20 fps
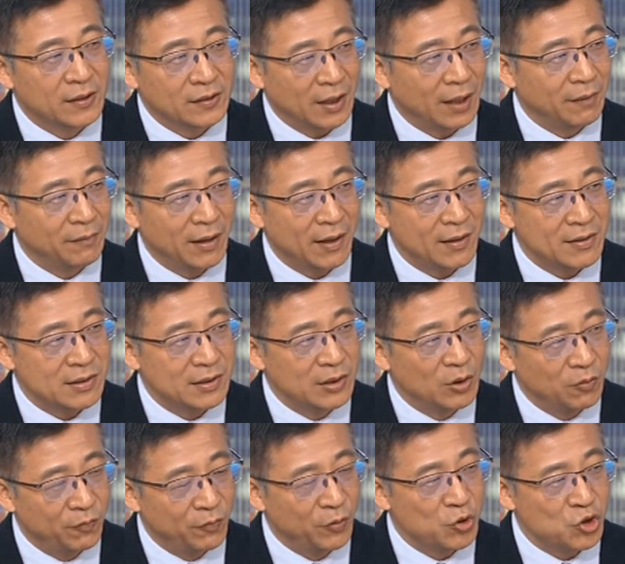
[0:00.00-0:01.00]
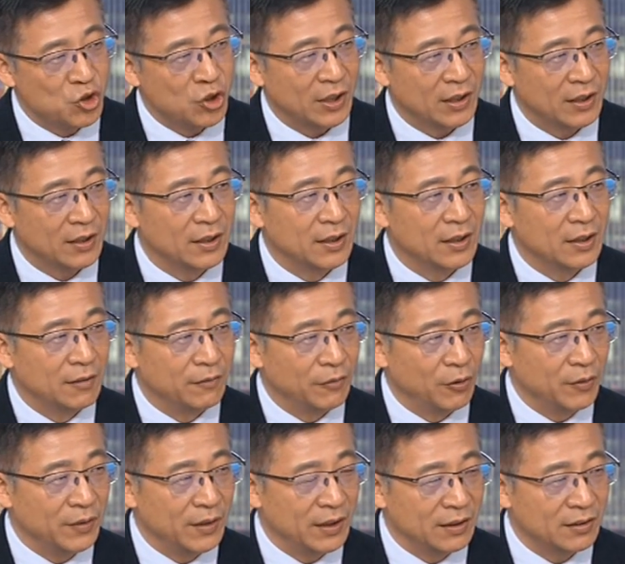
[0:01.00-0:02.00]
Taiwan has no future
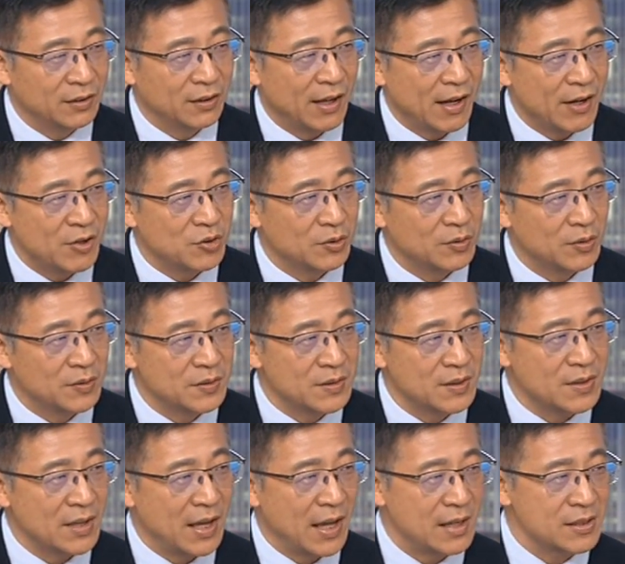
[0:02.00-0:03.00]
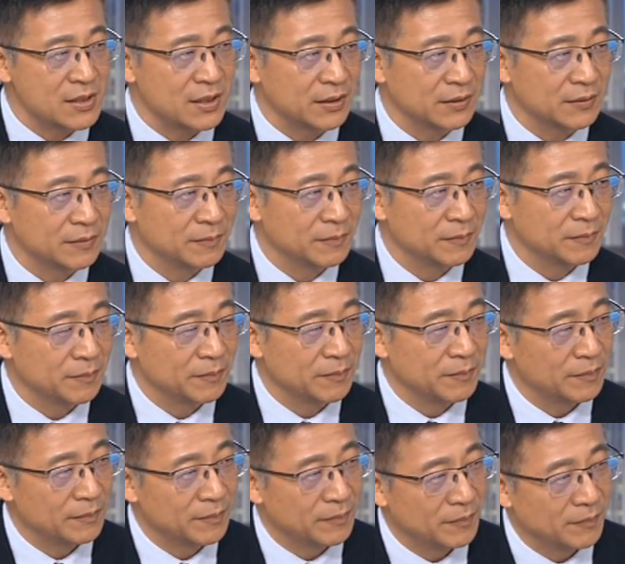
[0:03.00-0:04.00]
for the international society.
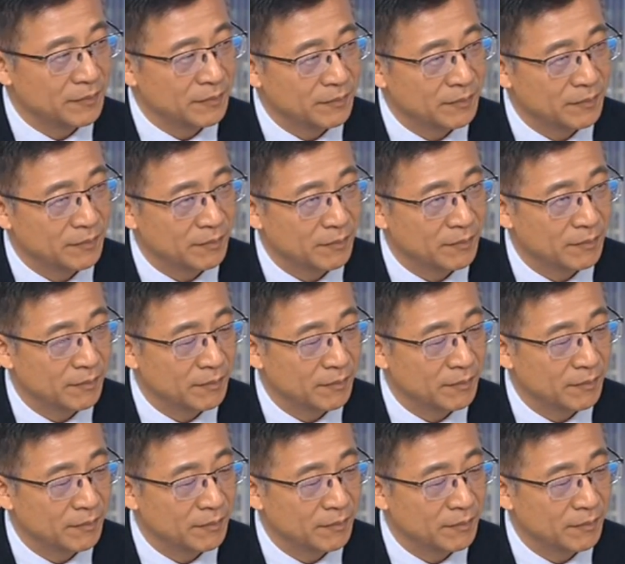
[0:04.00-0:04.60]
Well,